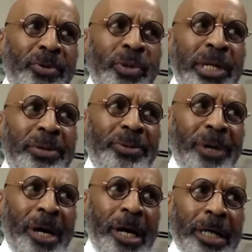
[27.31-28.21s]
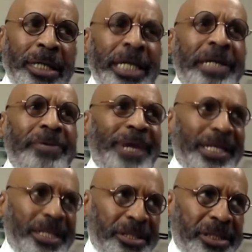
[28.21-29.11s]
We're getting ready
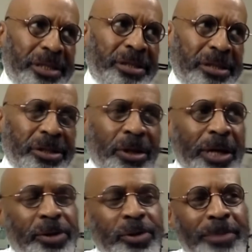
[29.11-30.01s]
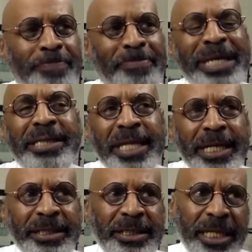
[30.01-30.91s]
to start doing big
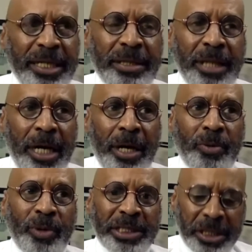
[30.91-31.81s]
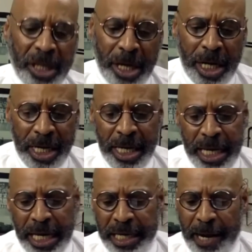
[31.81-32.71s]
things in Wichita,
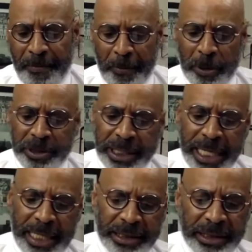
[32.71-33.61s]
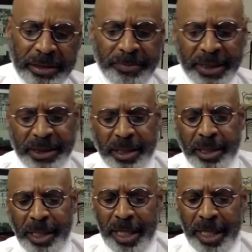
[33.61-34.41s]
and our first guest is Mr.